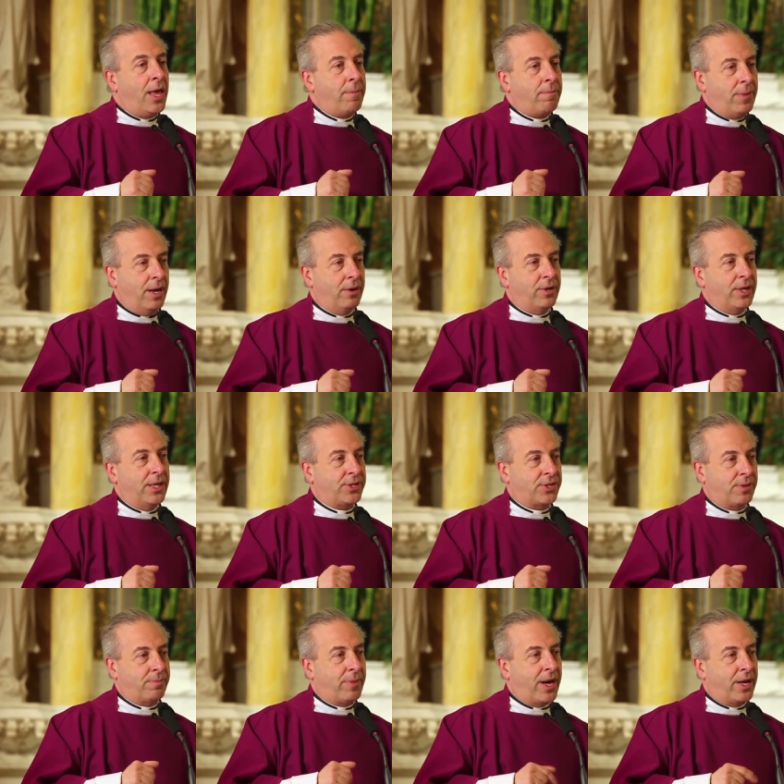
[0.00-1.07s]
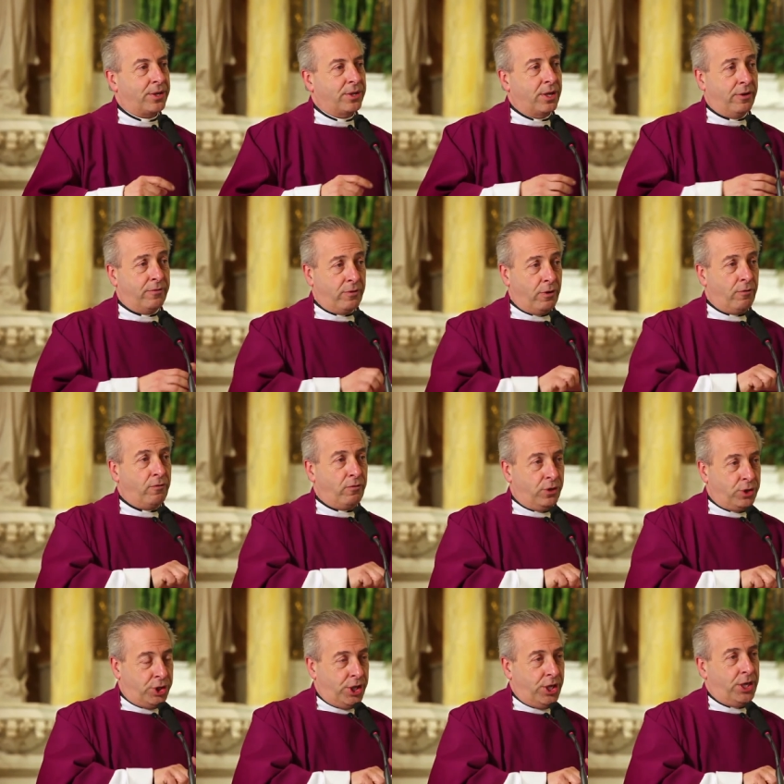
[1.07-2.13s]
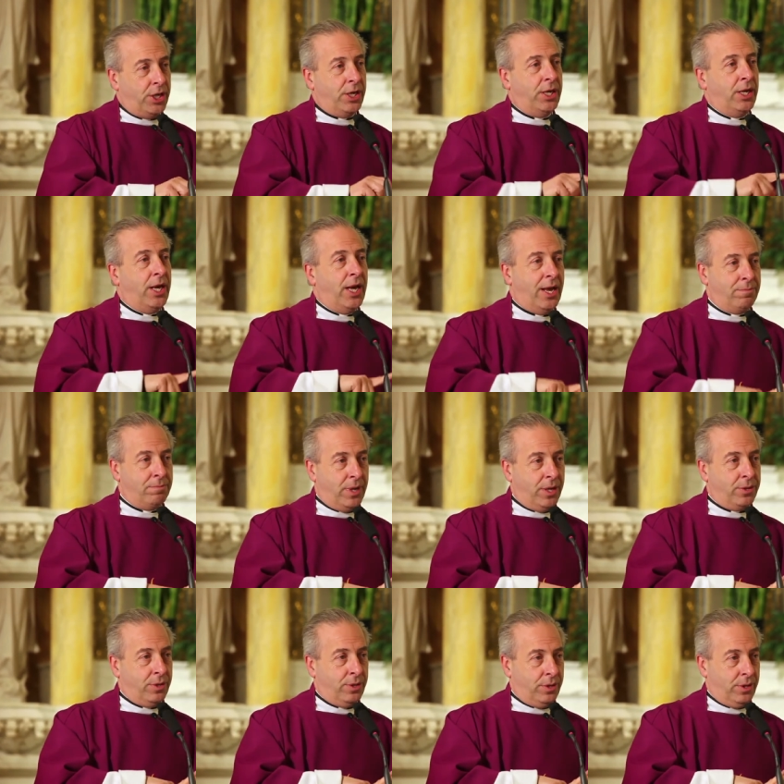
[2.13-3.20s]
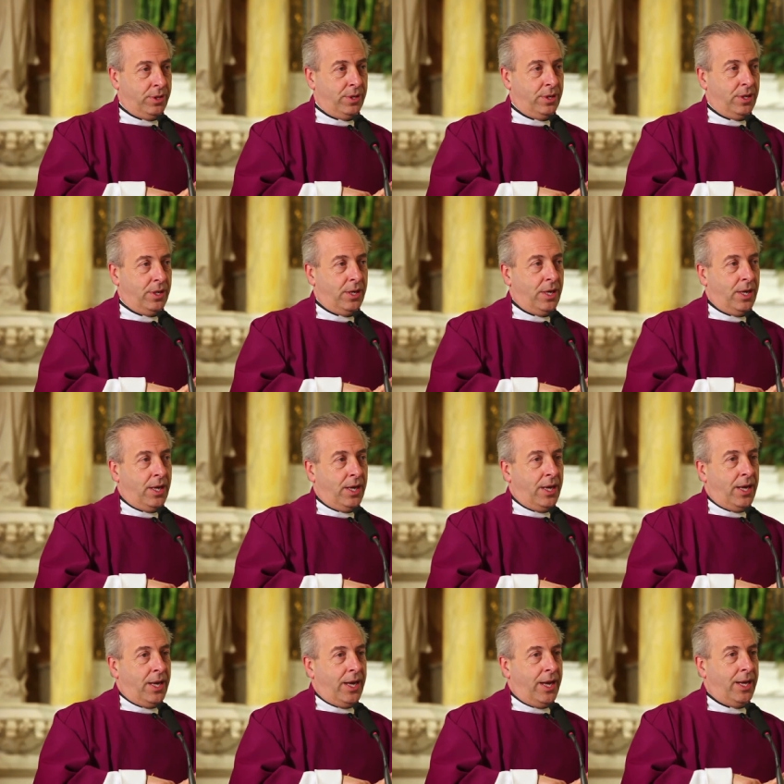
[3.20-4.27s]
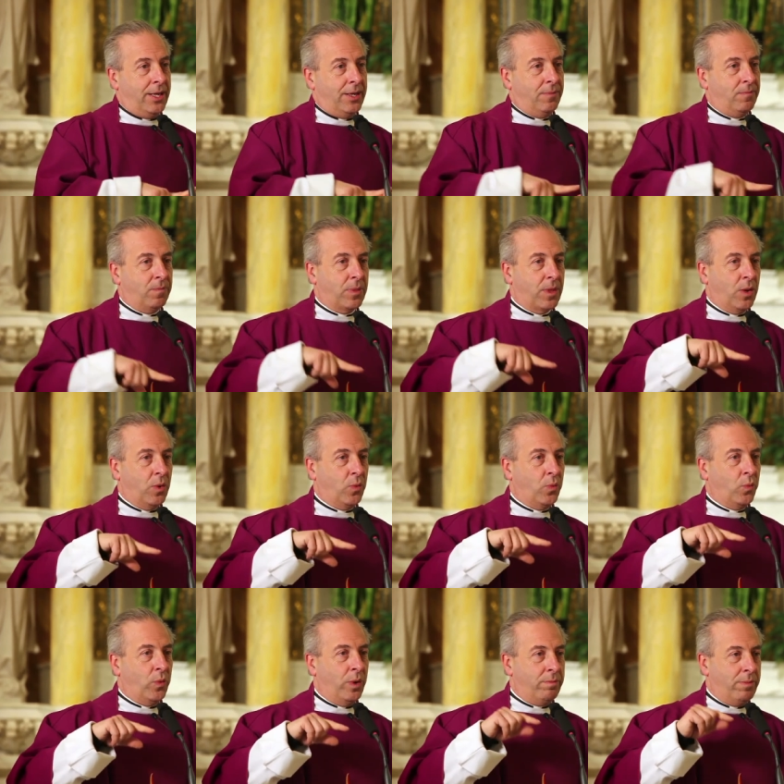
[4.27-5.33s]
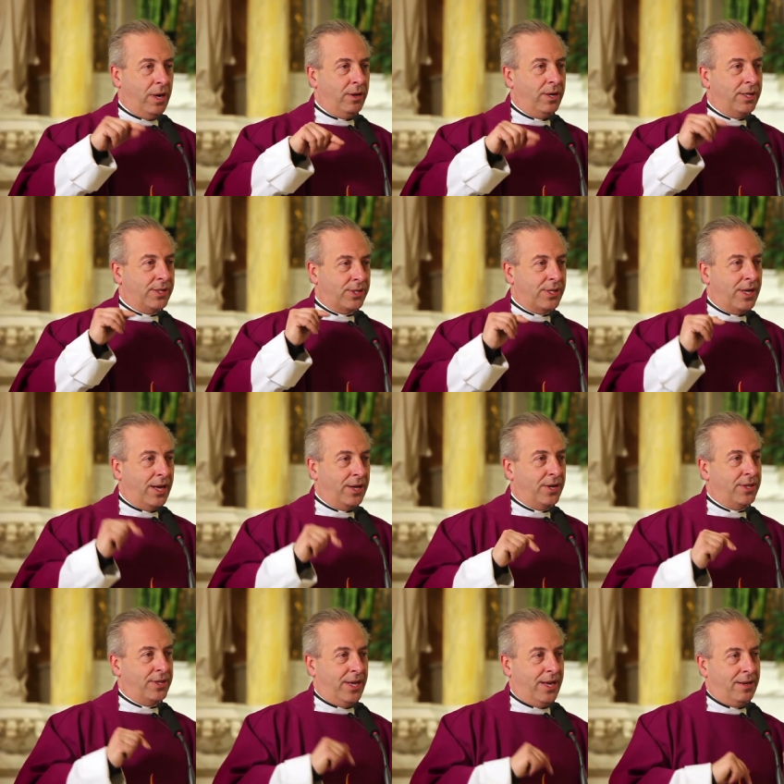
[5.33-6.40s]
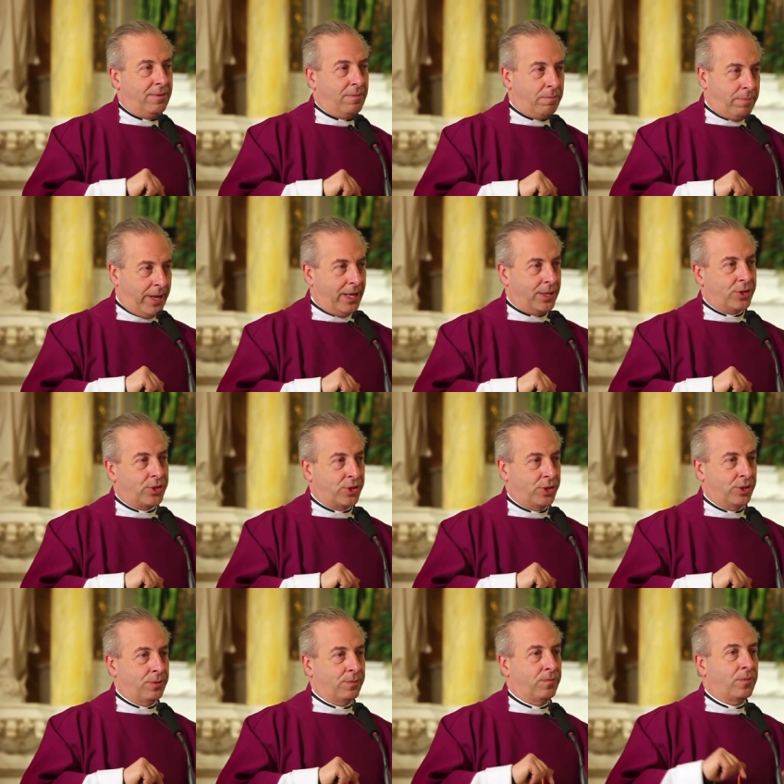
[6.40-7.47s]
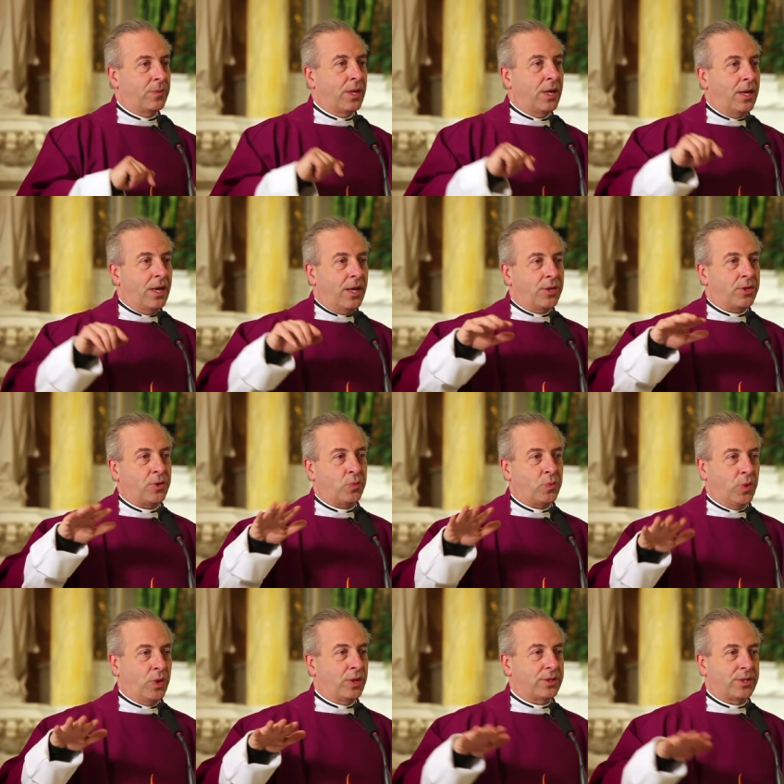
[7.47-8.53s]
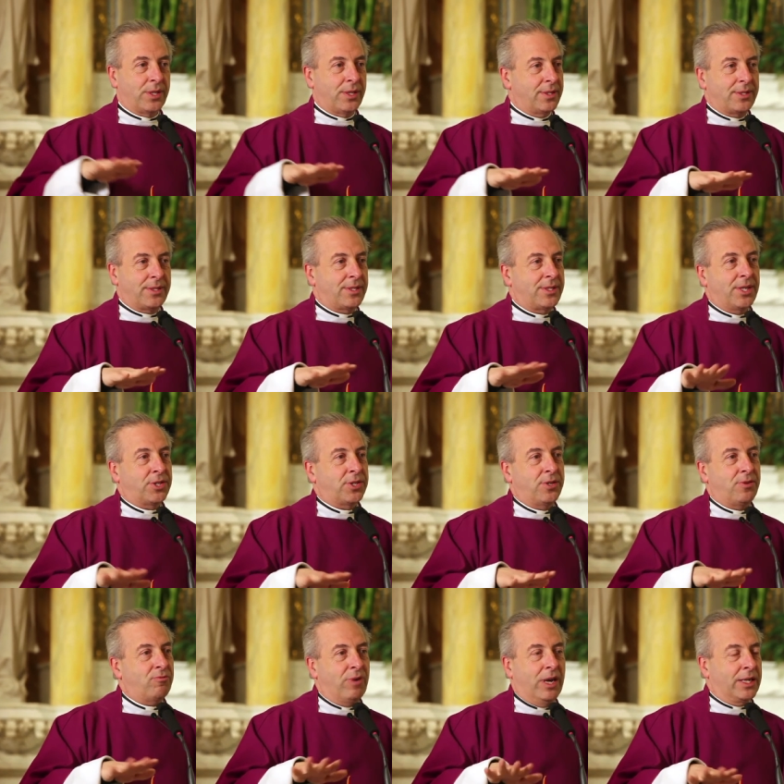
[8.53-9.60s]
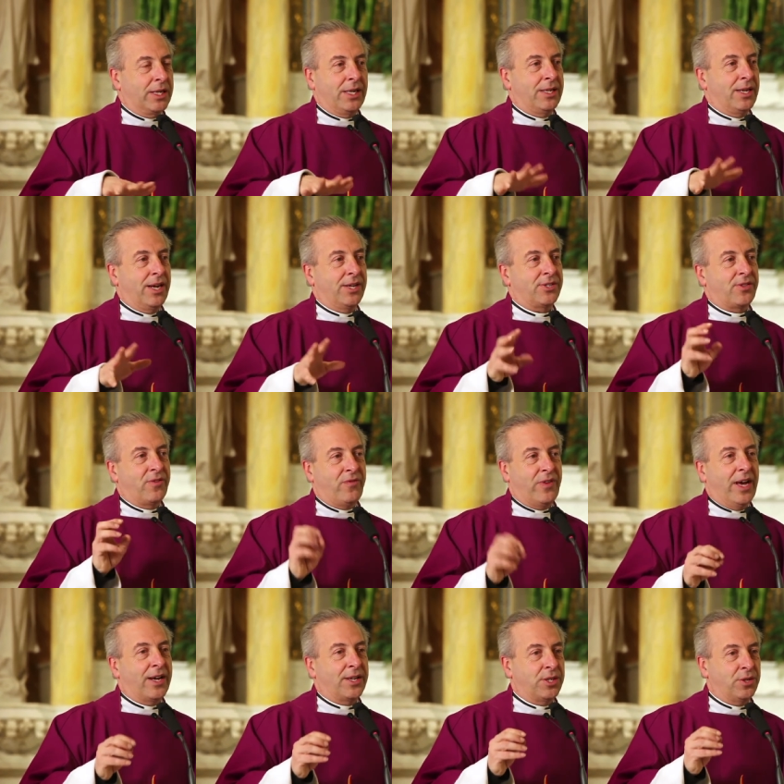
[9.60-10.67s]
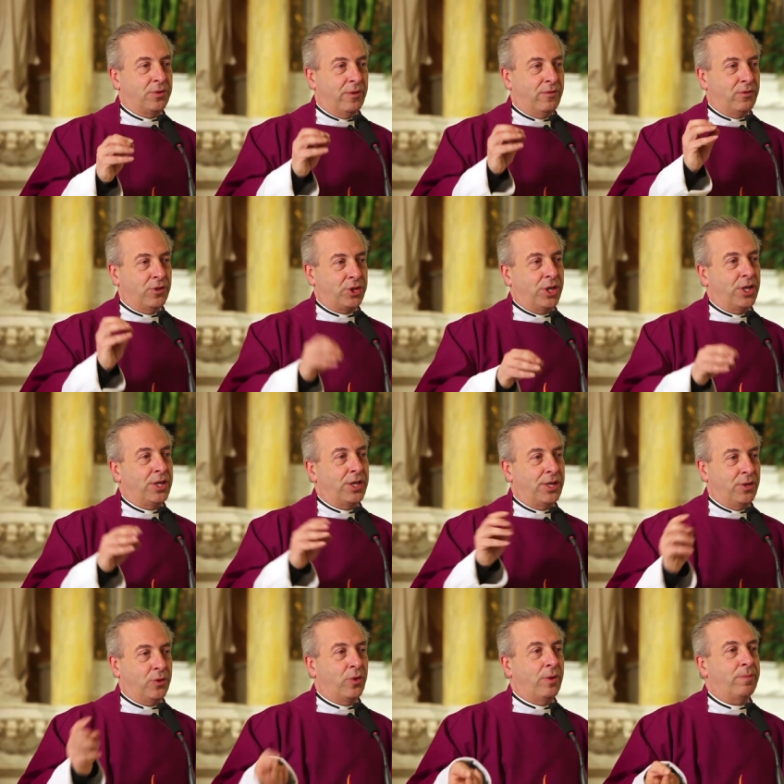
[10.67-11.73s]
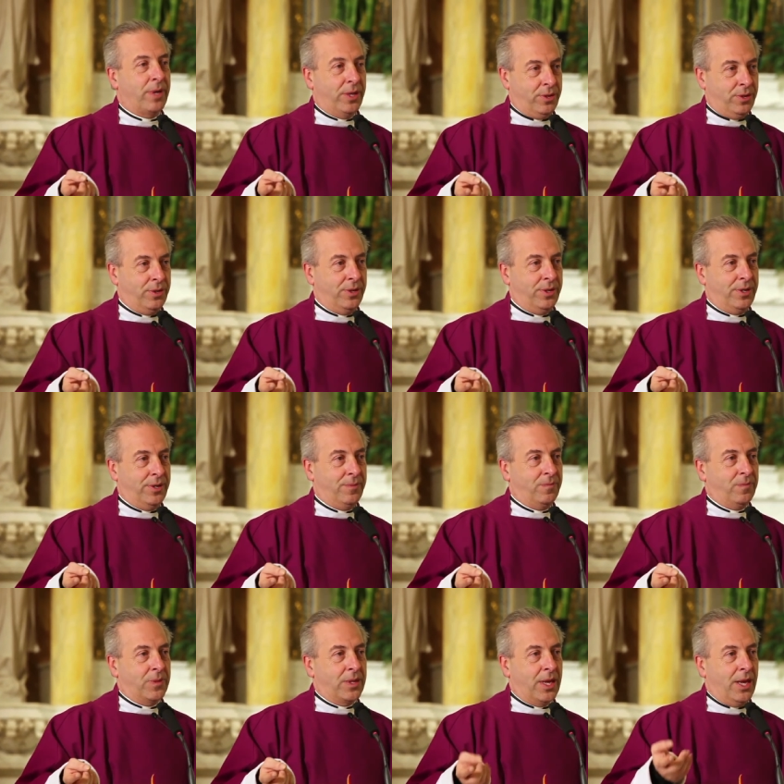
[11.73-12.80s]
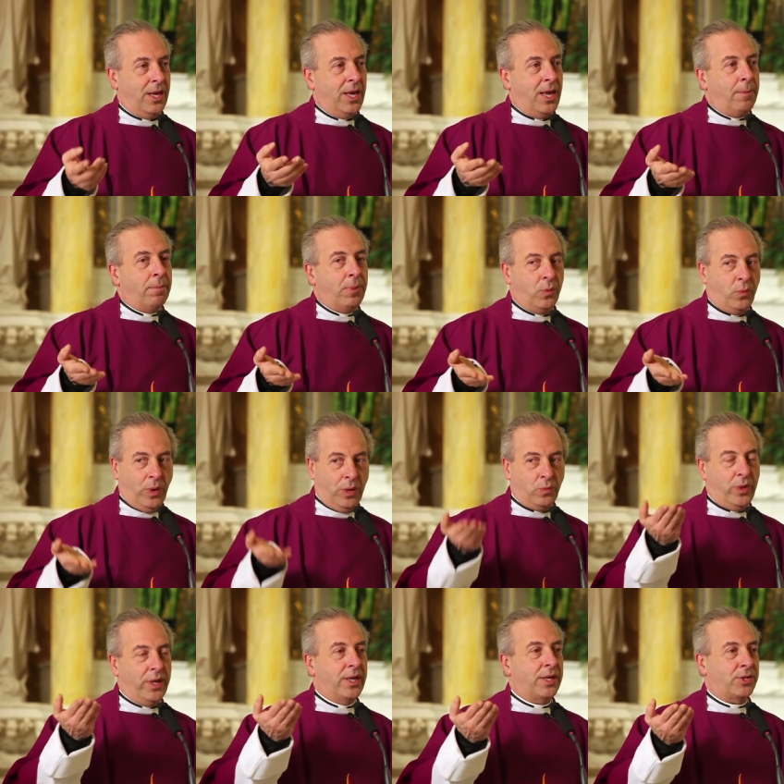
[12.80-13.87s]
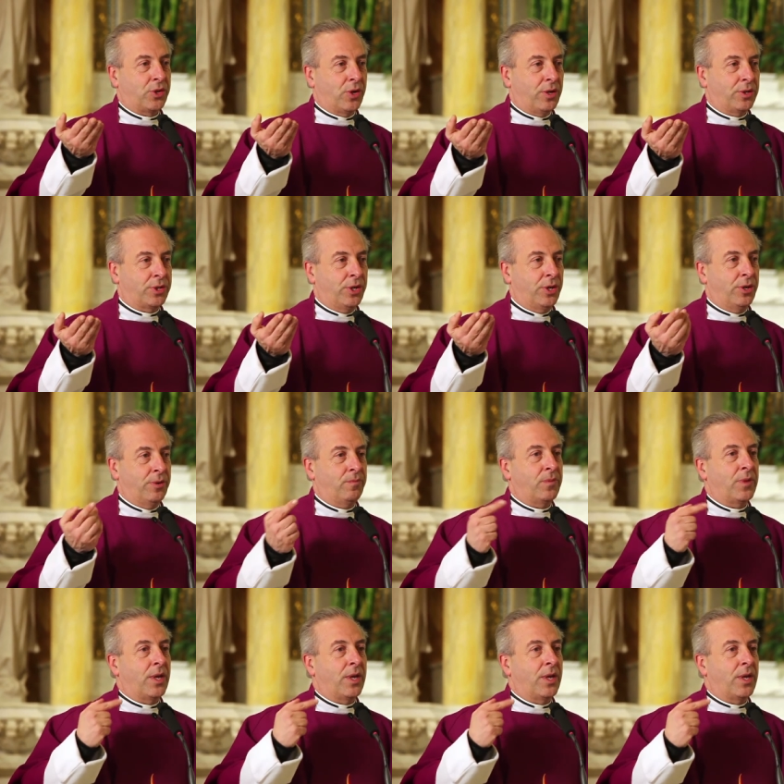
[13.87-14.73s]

Mary is the model of virginity and motherhood. And when Mary is not on that pedestal, the world doesn't recognize the value of virginity or motherhood. Okay? But when we exalt her,